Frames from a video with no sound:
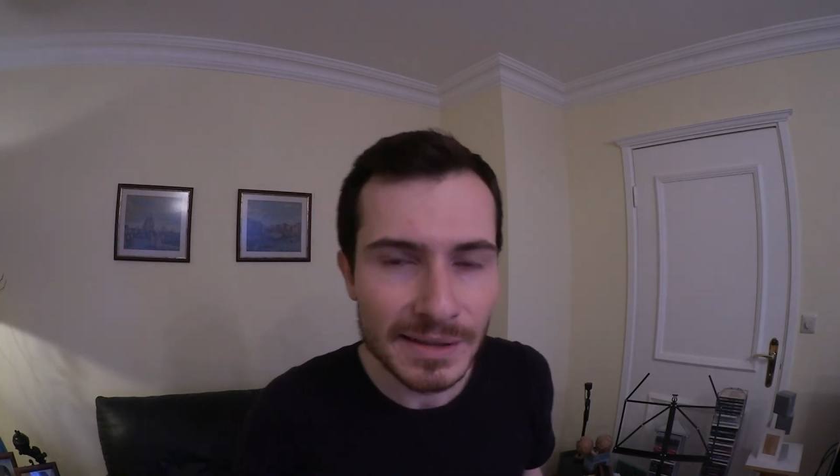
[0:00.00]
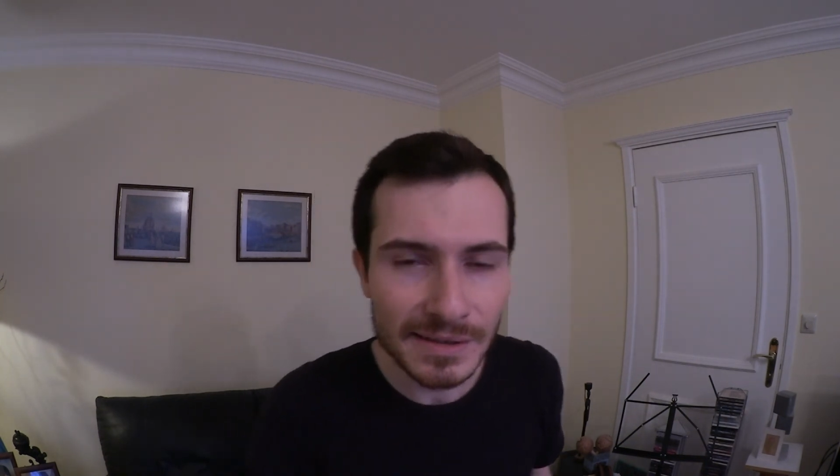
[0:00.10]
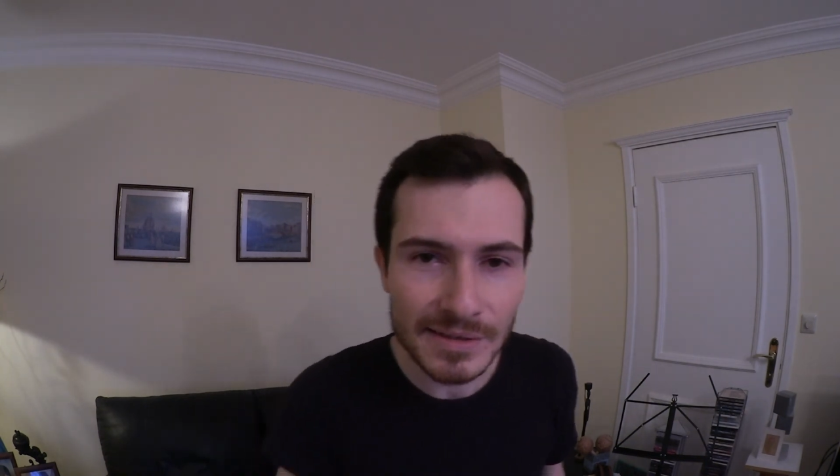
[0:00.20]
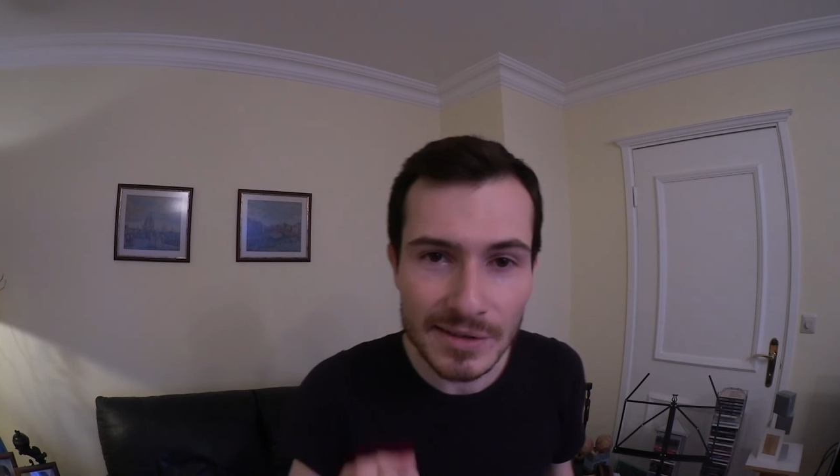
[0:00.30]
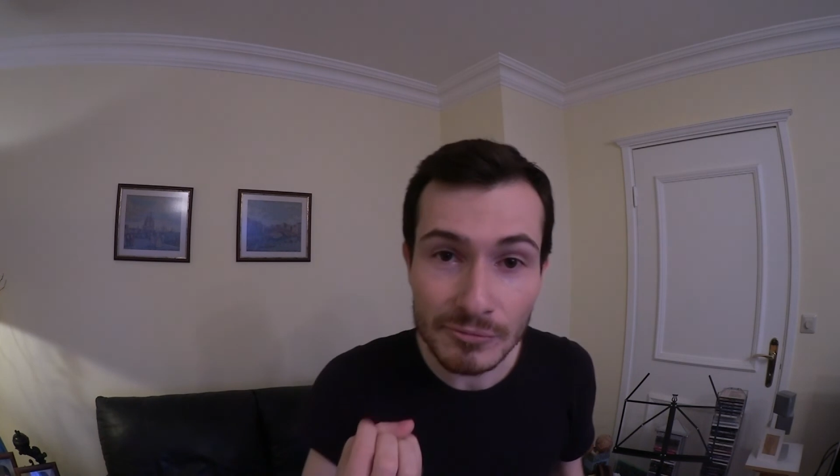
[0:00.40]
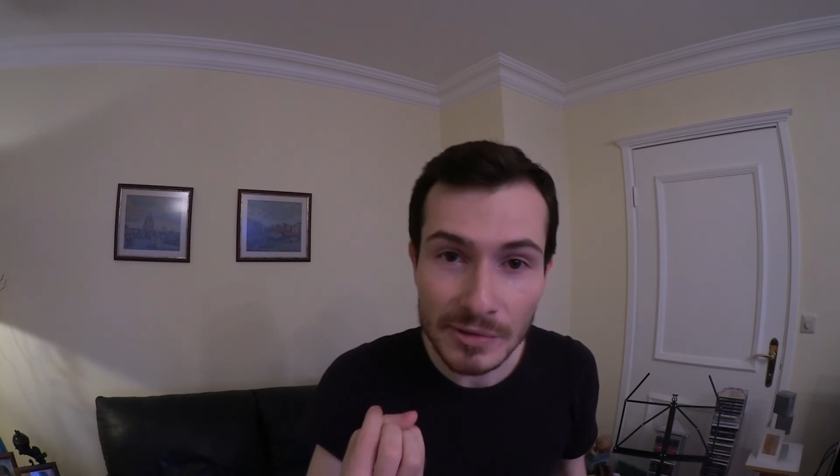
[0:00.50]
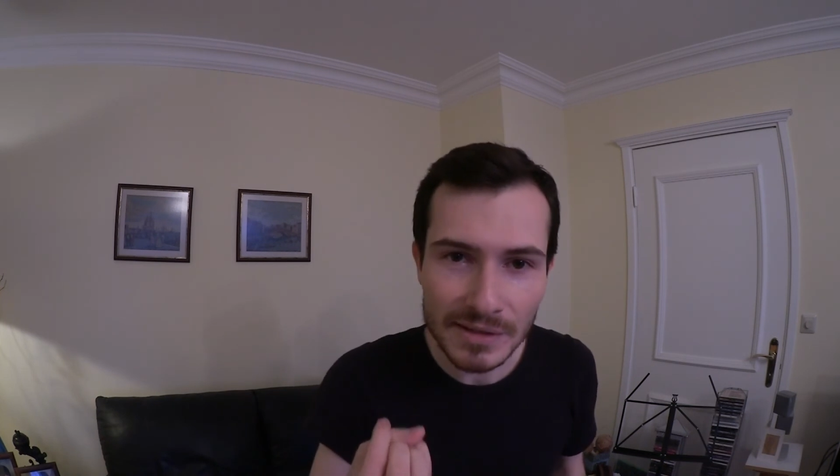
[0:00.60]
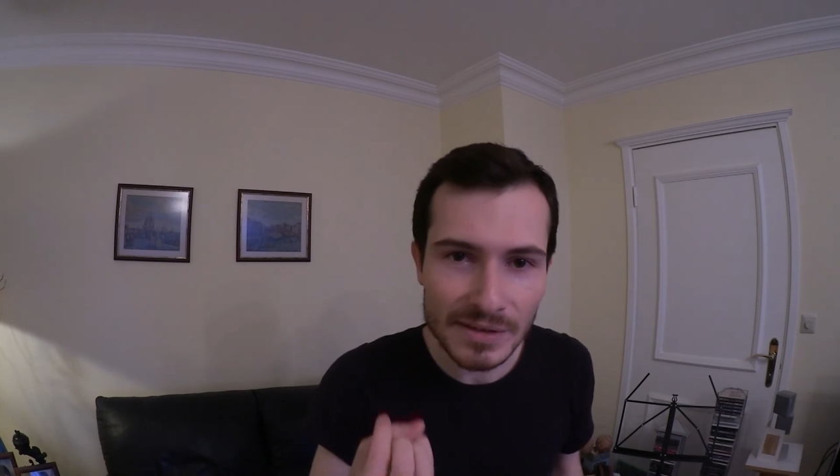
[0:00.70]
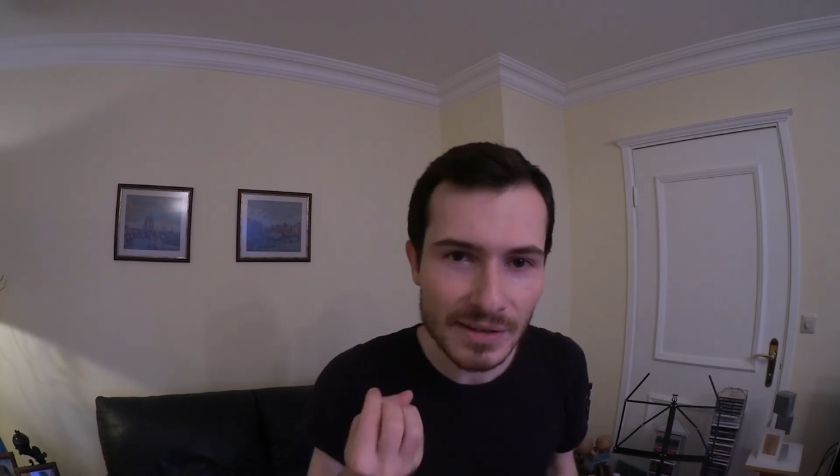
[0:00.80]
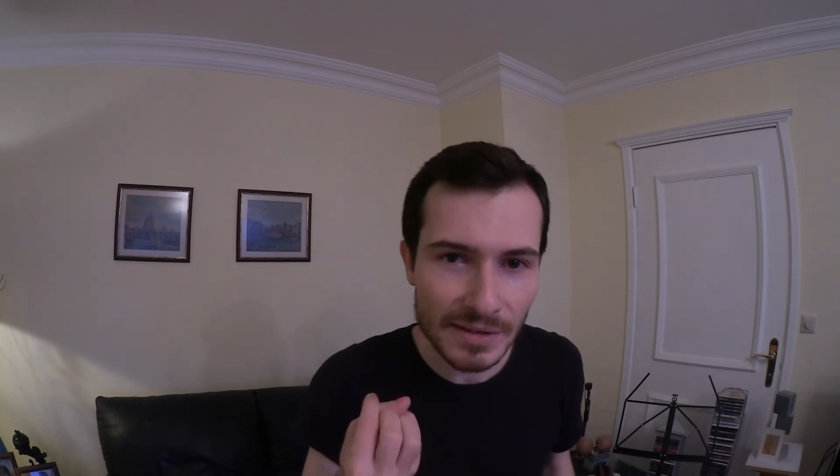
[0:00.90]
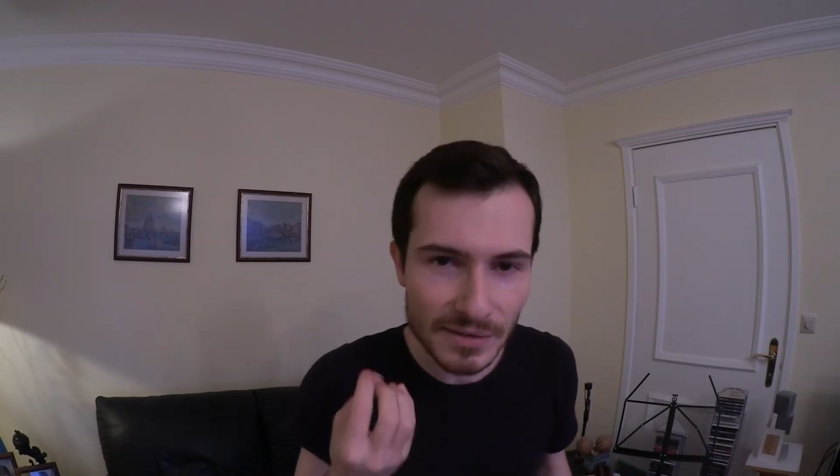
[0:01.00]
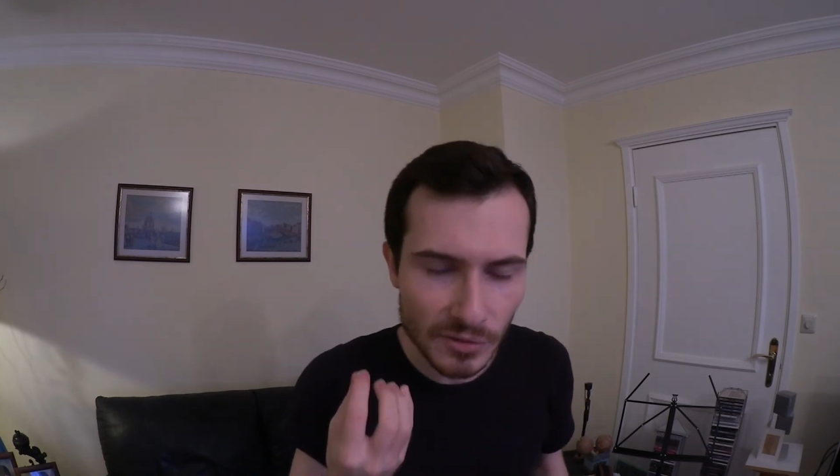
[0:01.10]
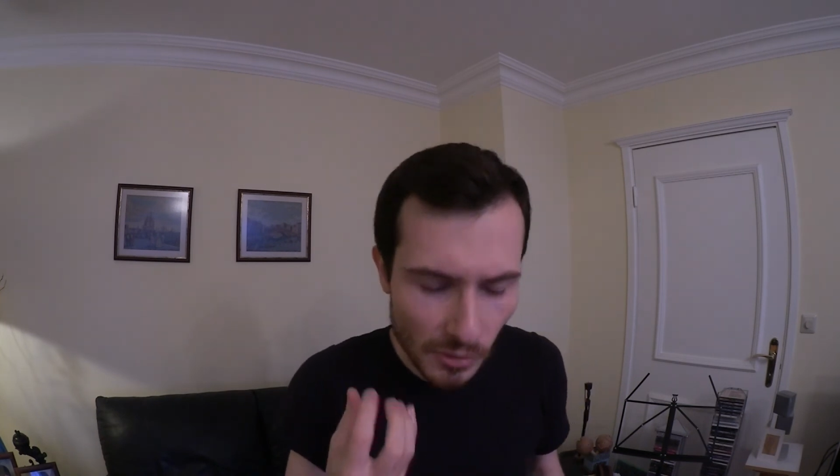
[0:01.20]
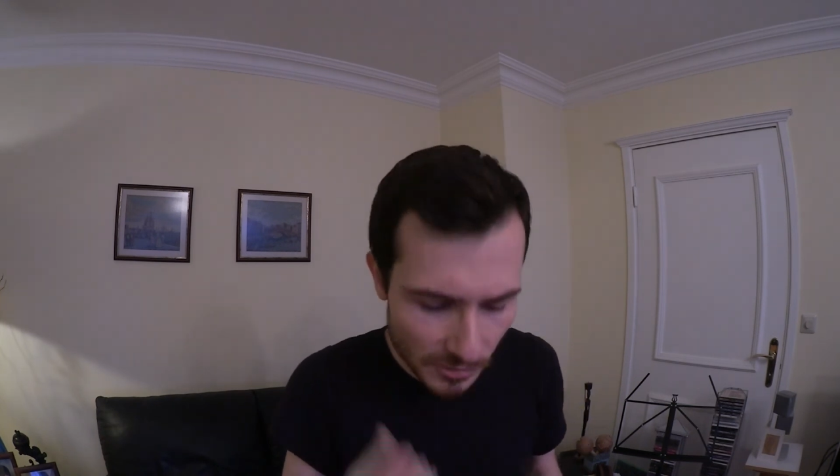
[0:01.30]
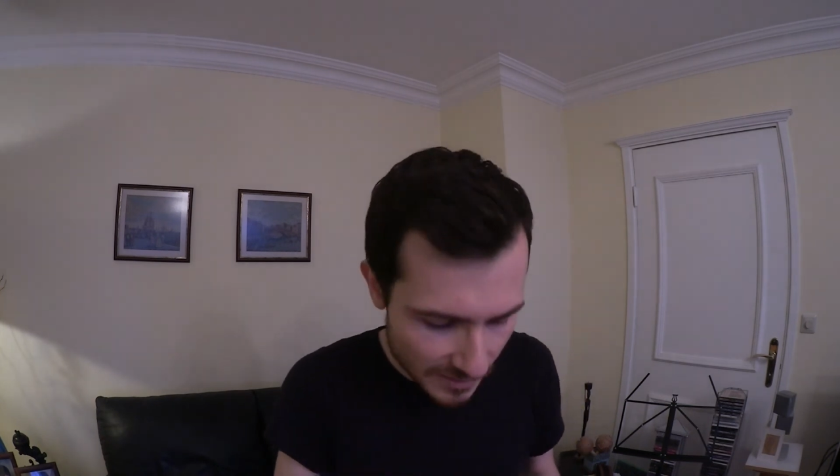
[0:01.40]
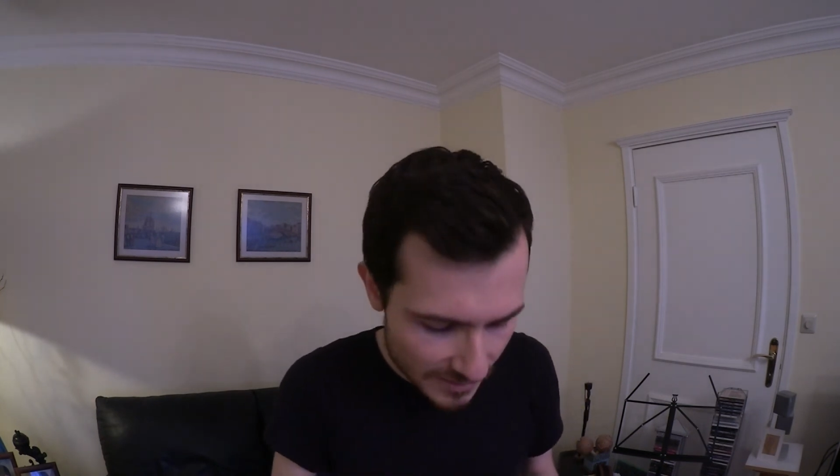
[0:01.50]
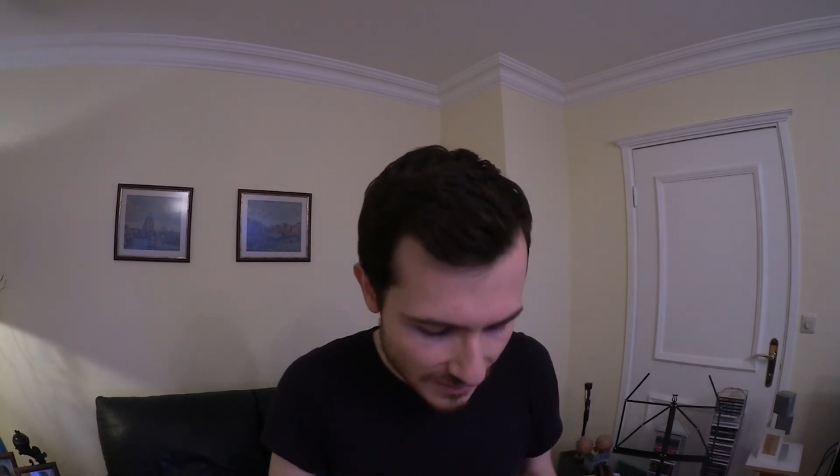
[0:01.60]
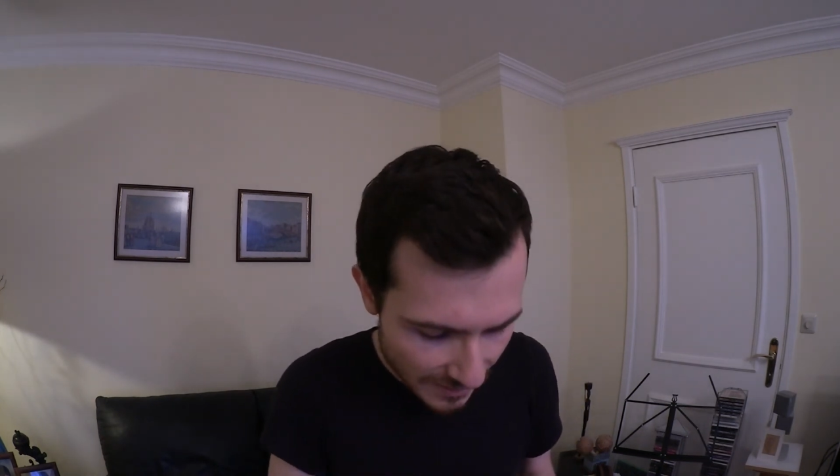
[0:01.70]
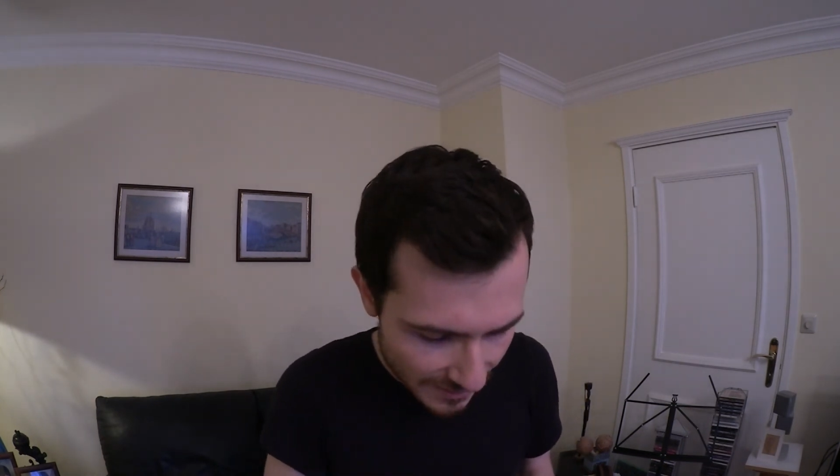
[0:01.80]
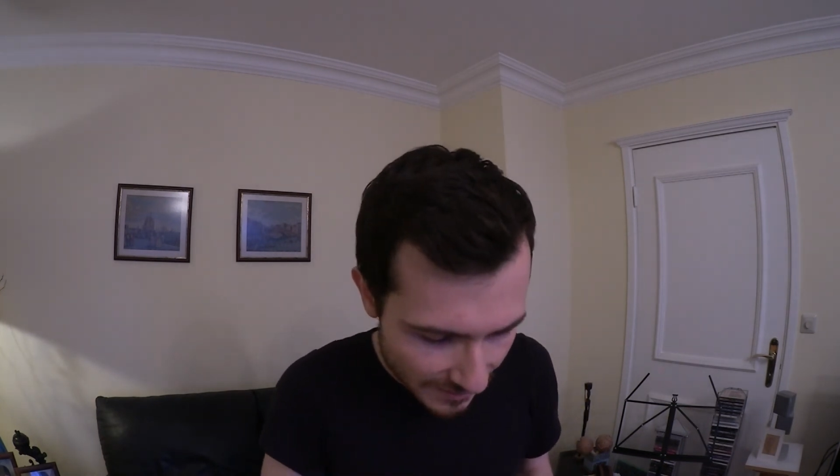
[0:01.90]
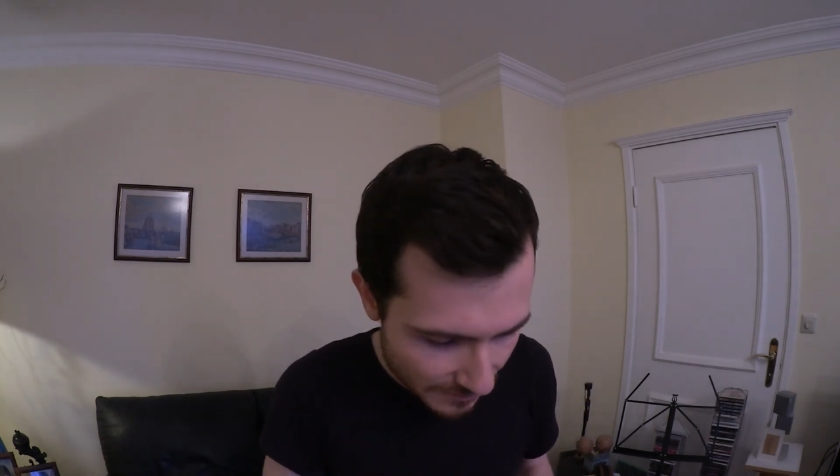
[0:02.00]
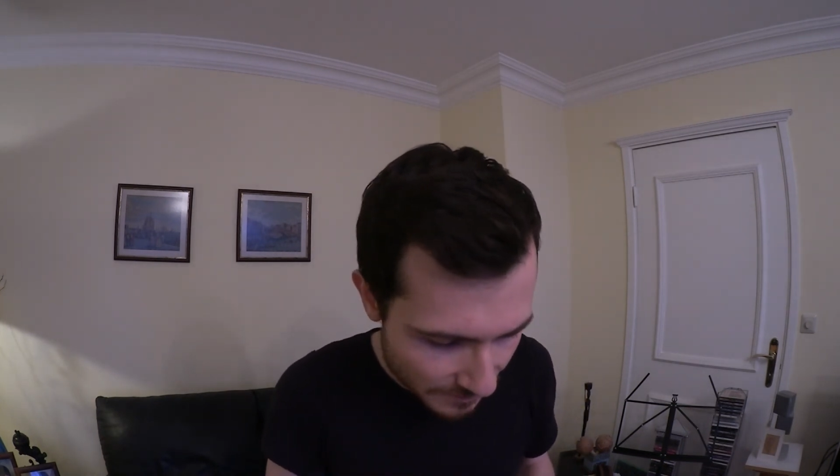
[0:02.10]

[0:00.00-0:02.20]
That sweet note inside.